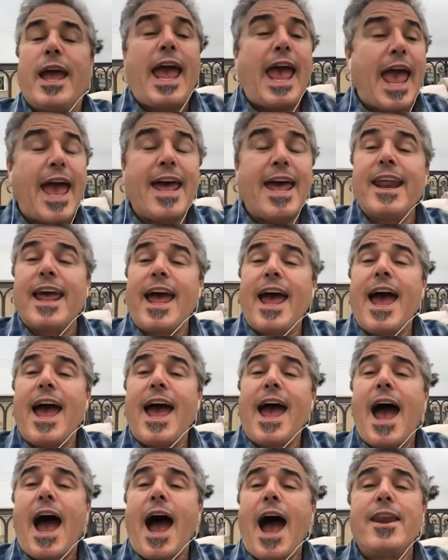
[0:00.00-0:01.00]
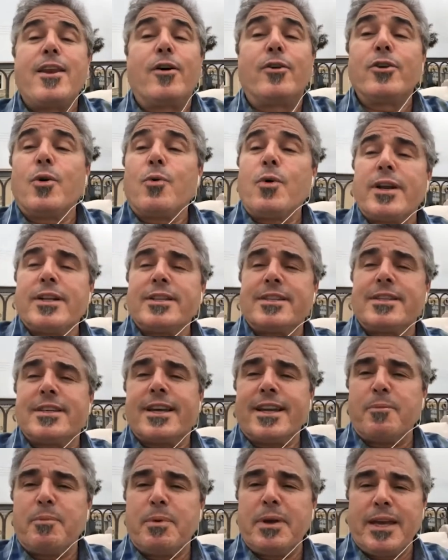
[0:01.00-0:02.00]
And I don't know what it's
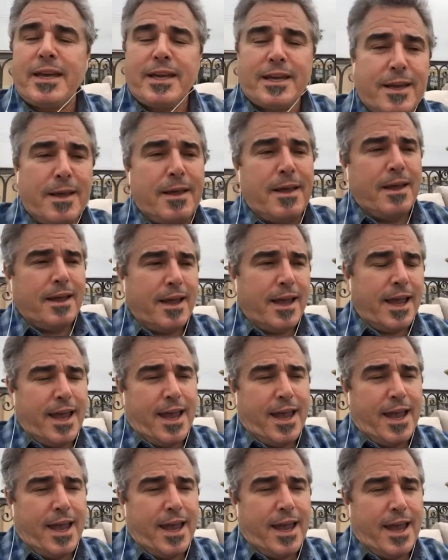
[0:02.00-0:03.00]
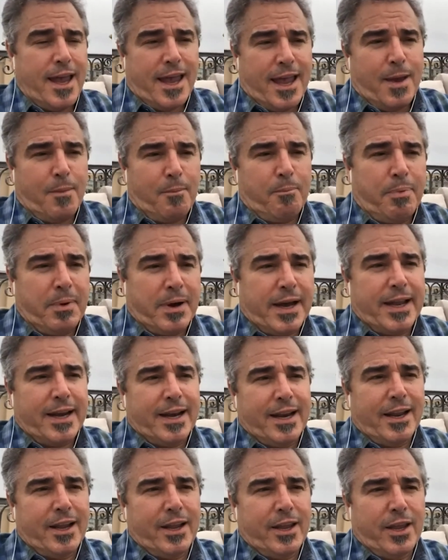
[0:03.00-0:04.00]
going to be, but
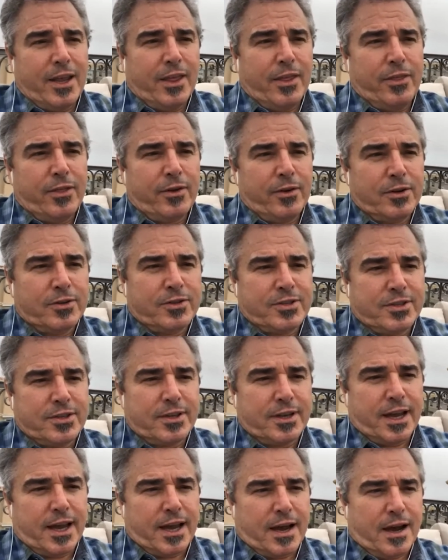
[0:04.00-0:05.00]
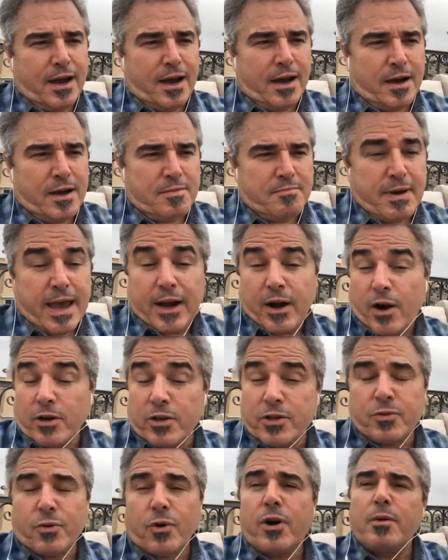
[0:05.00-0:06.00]
there's um, at our
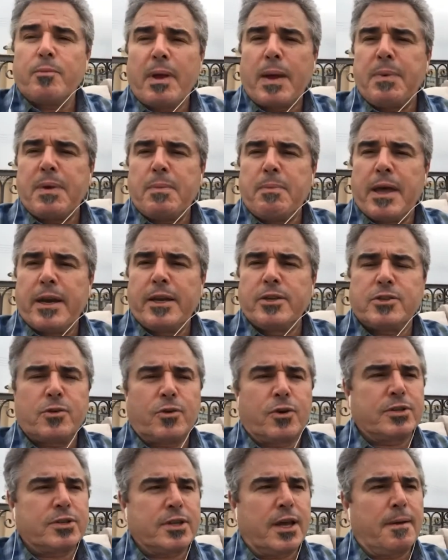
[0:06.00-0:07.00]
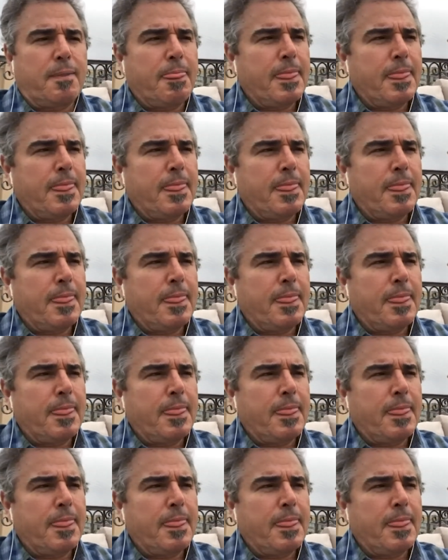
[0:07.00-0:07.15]
store, maybe many stores, that